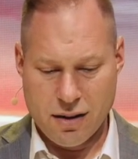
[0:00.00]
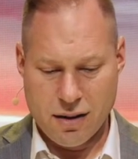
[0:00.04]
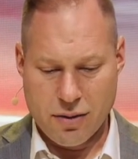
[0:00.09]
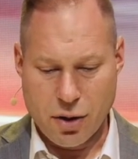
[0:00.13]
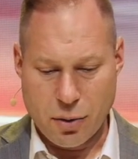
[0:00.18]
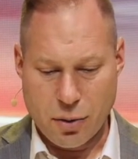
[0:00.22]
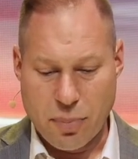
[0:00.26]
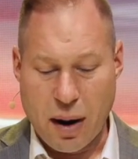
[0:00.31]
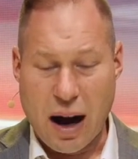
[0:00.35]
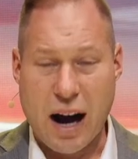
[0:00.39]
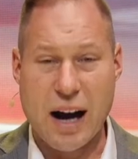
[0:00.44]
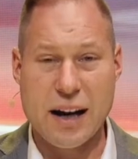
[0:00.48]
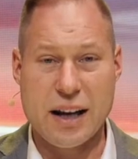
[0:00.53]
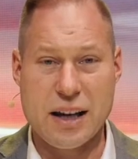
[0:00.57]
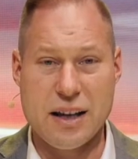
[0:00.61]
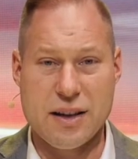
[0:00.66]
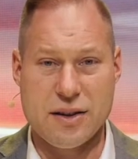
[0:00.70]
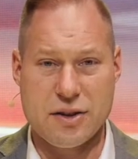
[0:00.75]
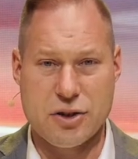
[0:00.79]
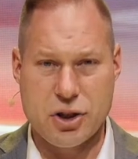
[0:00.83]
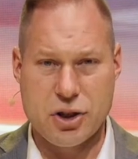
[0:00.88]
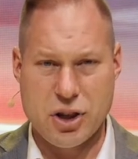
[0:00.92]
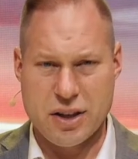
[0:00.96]
Their body
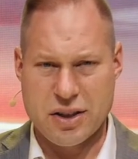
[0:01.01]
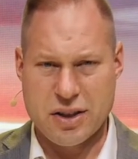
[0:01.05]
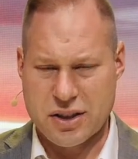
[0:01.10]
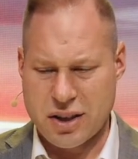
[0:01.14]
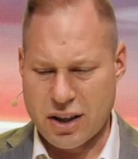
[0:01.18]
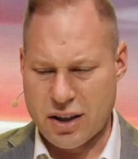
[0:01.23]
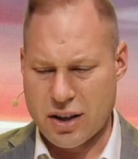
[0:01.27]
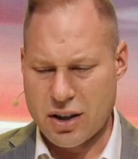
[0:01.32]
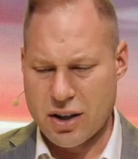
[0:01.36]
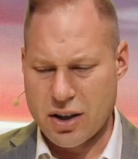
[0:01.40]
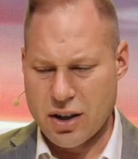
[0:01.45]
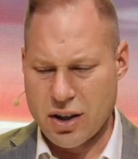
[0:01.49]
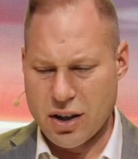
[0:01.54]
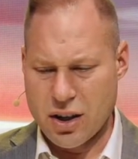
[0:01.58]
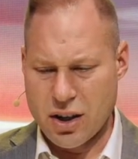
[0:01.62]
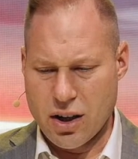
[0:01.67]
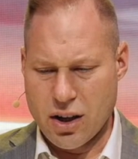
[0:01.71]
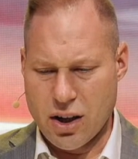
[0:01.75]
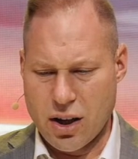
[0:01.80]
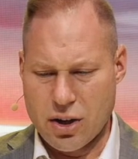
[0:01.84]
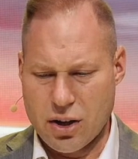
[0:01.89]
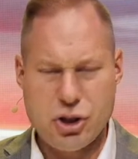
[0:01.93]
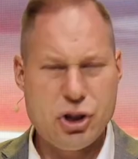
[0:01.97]
is just a,
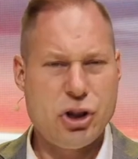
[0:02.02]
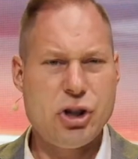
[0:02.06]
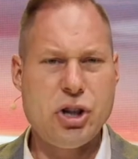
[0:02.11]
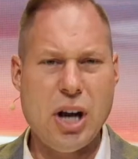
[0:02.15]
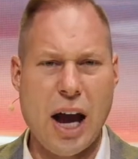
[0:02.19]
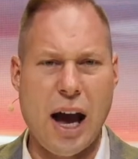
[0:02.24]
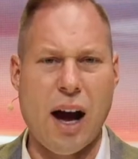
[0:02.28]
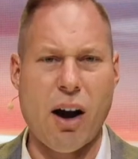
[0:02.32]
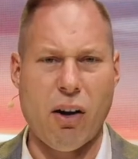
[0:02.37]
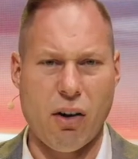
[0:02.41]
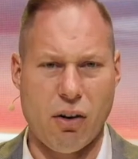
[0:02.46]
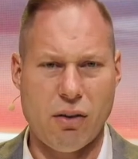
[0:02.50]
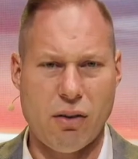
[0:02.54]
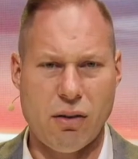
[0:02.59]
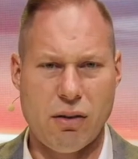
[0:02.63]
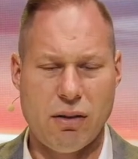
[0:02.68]
a shell